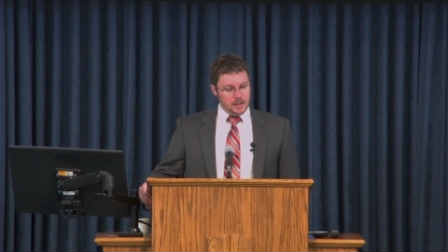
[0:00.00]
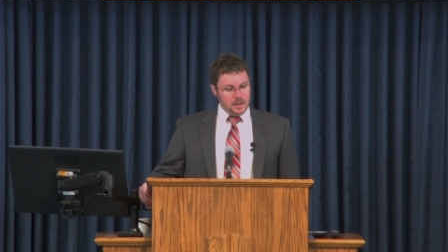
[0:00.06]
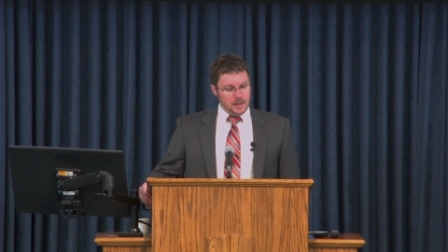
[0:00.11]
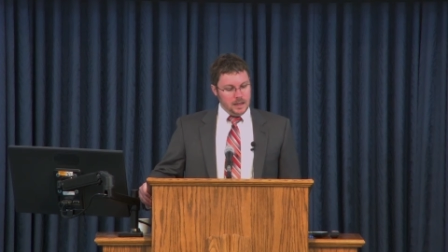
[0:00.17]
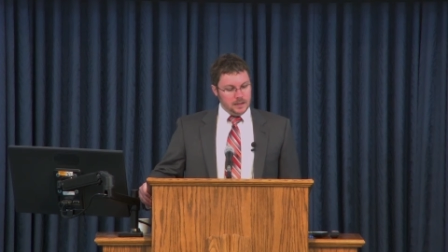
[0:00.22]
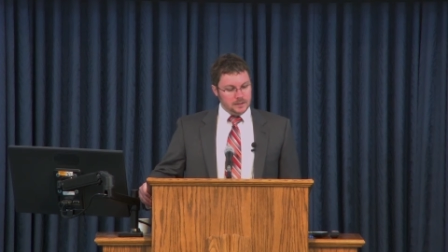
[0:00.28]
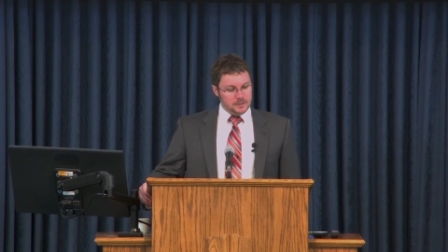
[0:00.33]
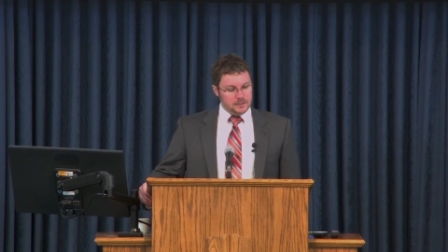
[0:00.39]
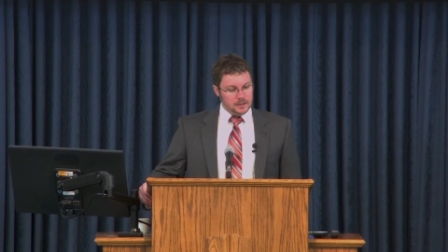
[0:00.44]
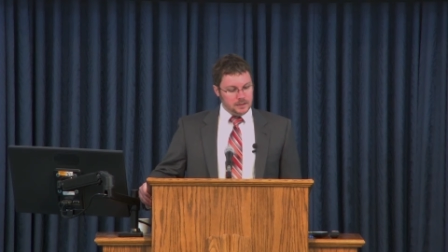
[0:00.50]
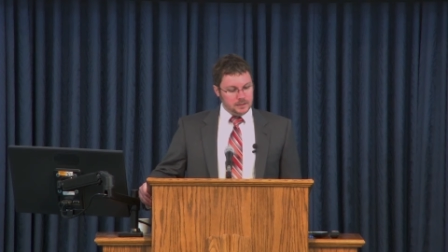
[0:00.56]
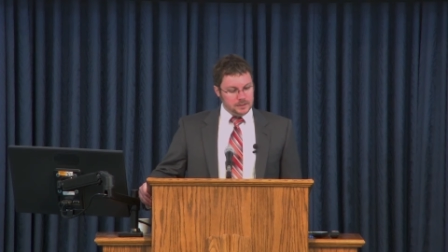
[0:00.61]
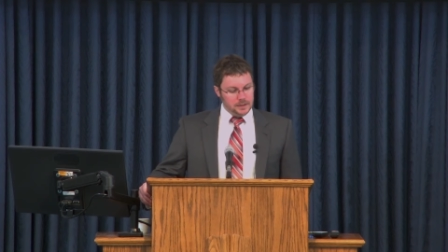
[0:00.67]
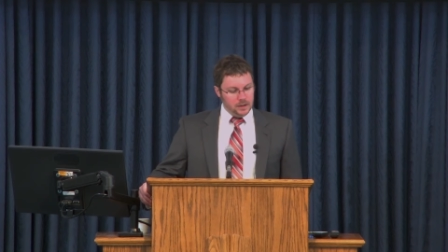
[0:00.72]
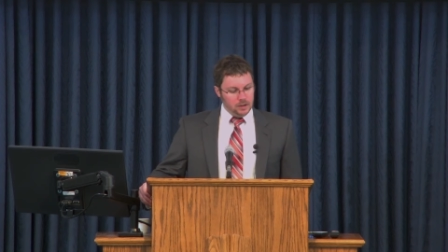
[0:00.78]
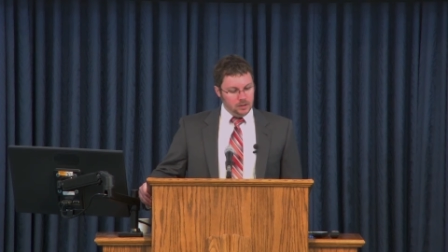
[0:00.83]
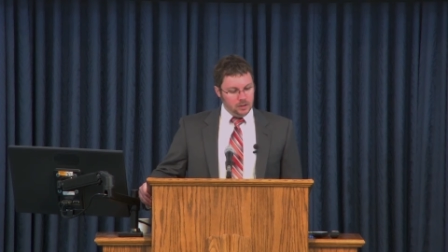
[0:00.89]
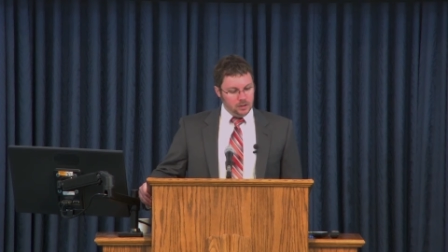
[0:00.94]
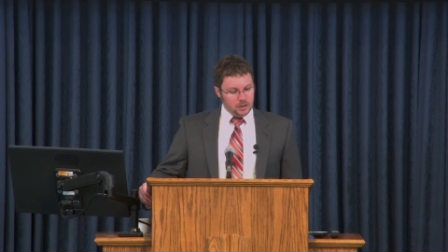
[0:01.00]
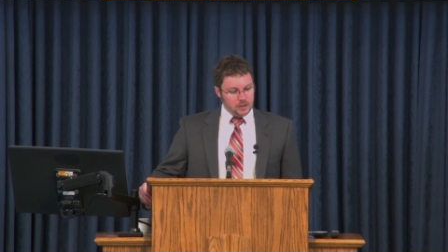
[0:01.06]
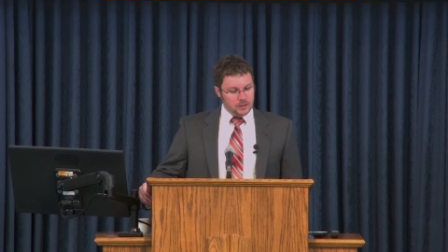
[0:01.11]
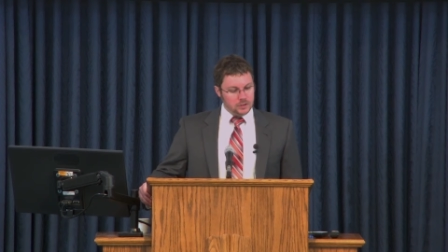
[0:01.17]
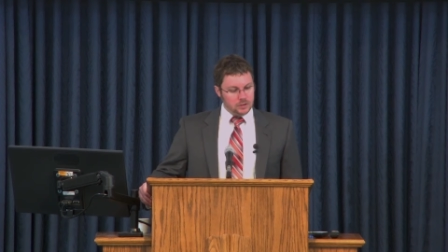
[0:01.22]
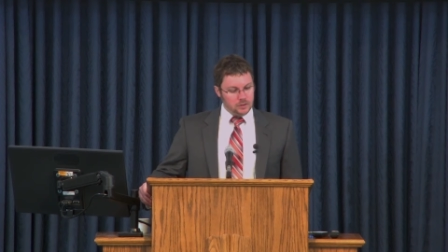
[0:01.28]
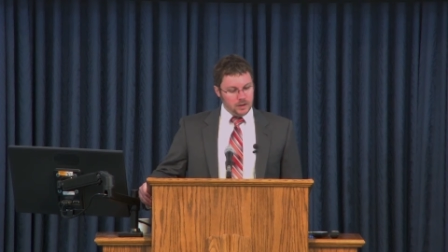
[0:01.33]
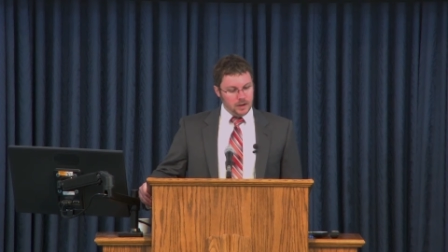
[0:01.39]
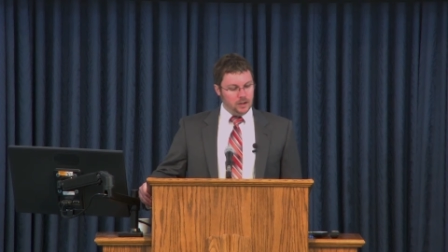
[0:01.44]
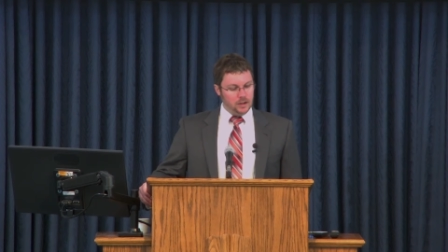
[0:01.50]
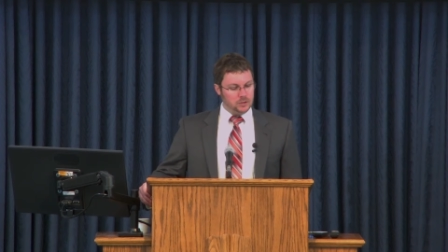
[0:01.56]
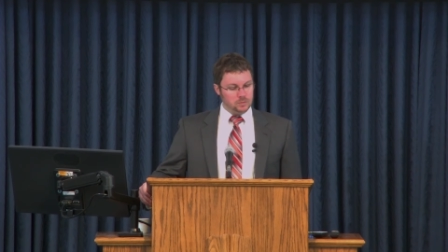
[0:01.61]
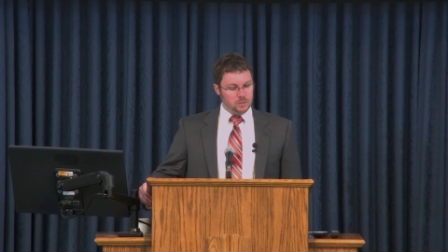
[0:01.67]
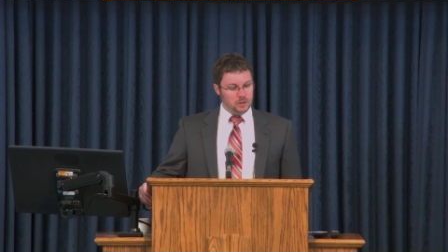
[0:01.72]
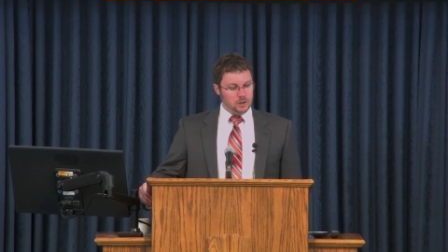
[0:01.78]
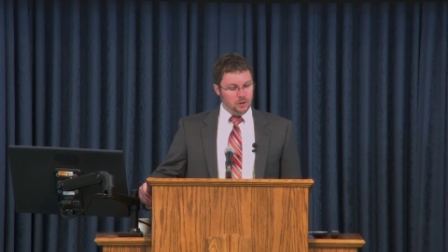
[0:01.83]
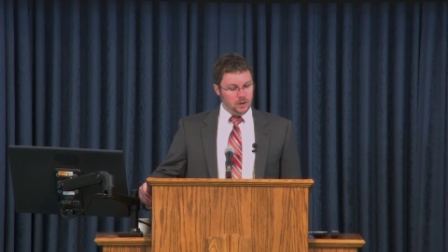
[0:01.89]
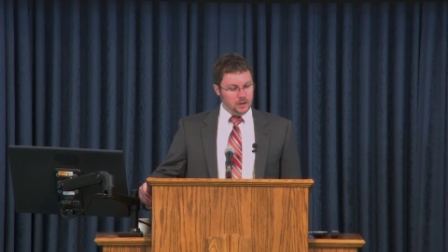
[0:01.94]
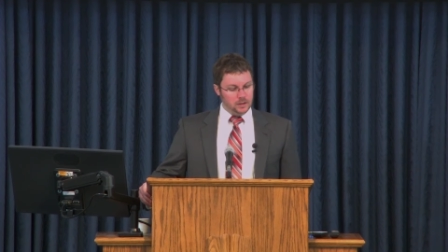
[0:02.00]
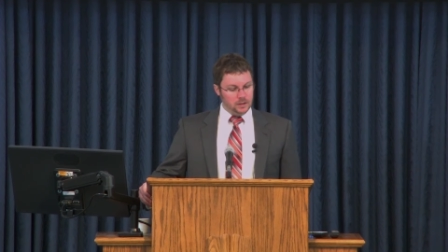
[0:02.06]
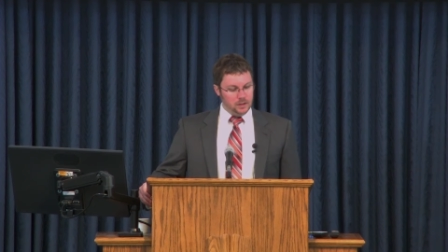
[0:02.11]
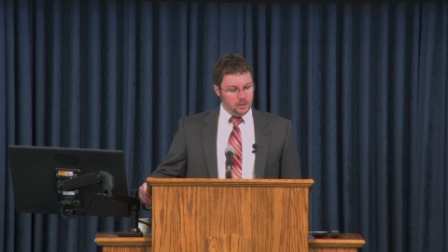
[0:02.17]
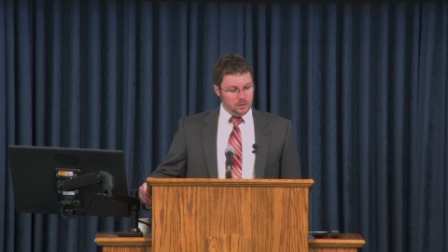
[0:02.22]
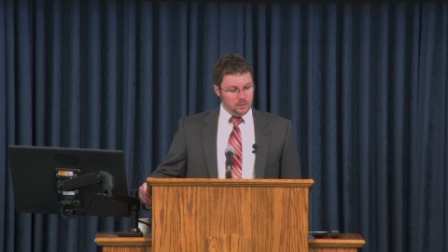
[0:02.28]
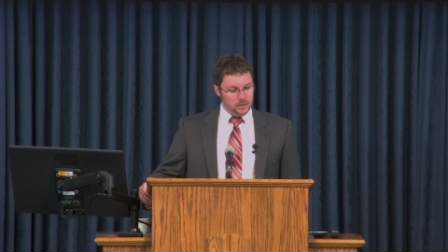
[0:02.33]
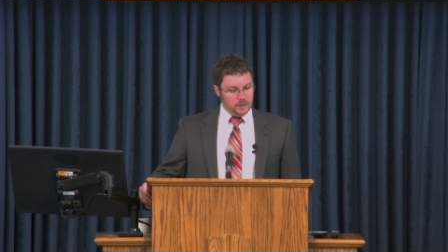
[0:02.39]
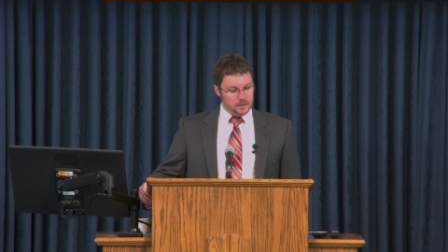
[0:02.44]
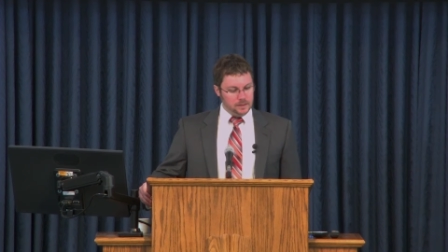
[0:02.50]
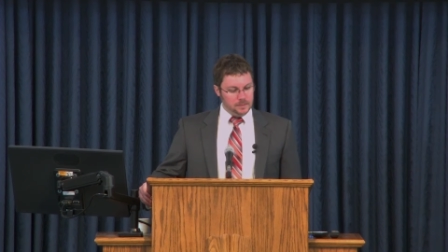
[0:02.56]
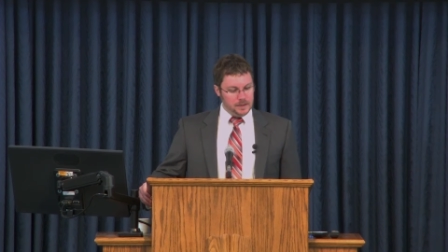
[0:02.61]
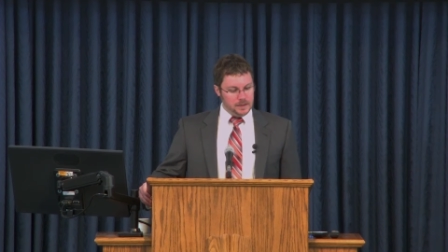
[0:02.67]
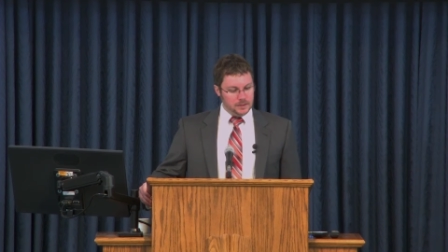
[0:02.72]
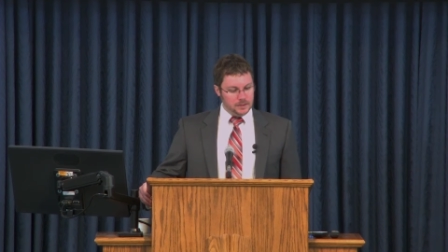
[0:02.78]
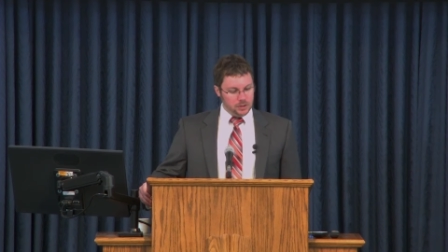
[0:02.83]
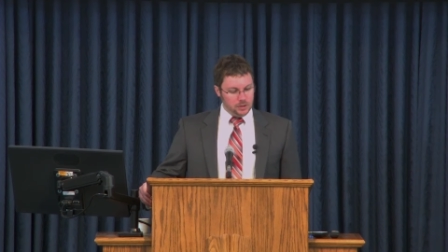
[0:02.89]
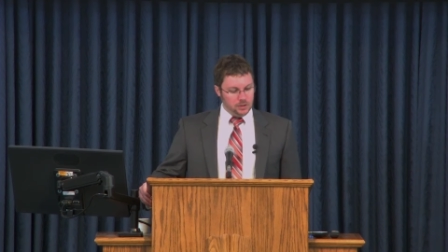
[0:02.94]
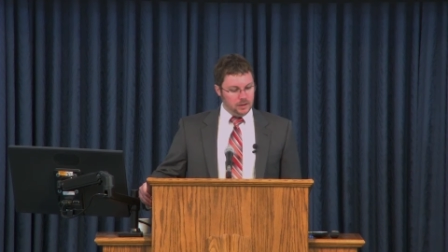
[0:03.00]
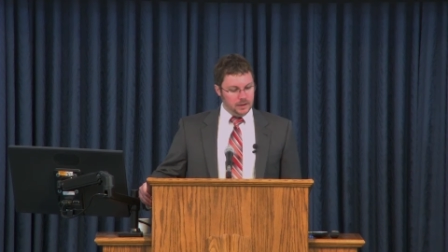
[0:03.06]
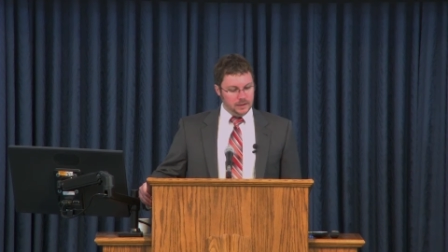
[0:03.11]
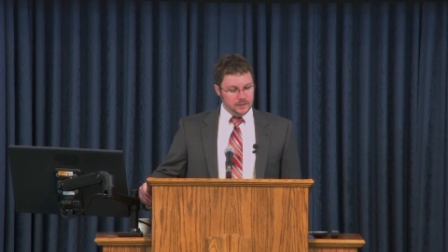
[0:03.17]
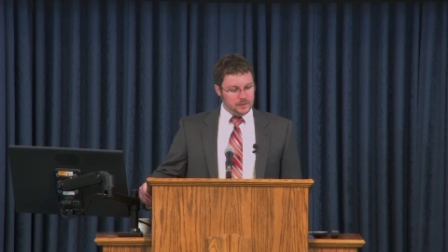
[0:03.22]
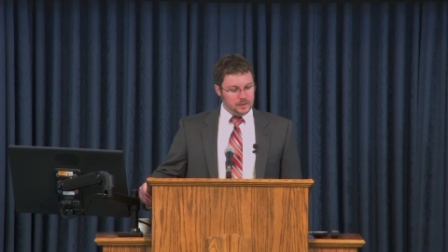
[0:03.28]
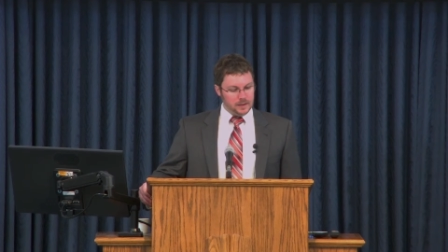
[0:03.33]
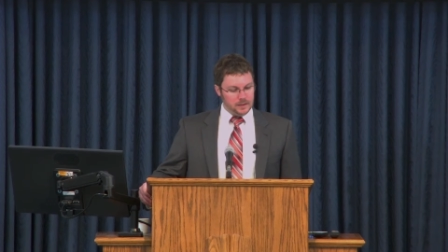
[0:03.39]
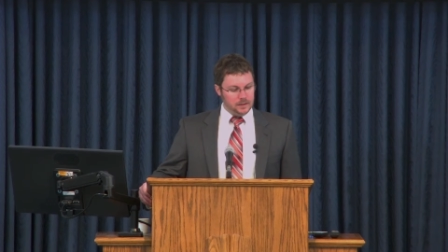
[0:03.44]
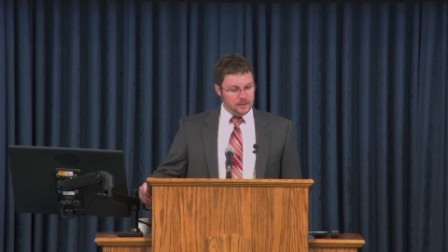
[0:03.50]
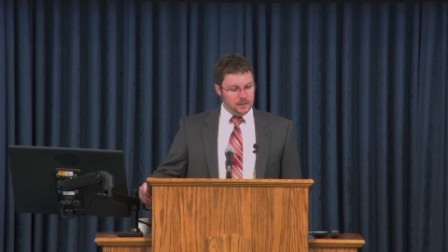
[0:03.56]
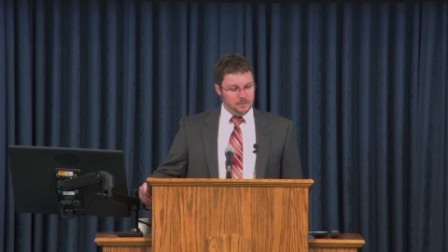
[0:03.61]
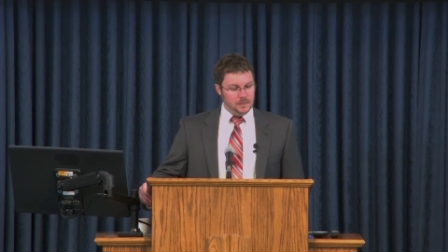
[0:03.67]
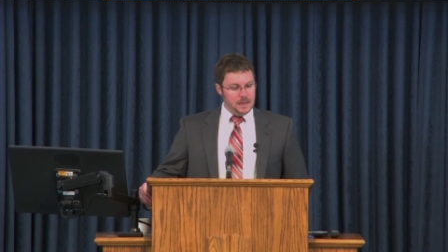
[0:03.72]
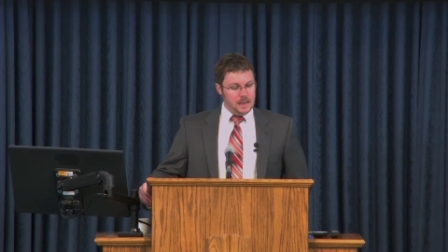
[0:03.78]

It says, now large crowds were going along with him, and he turned and said to them,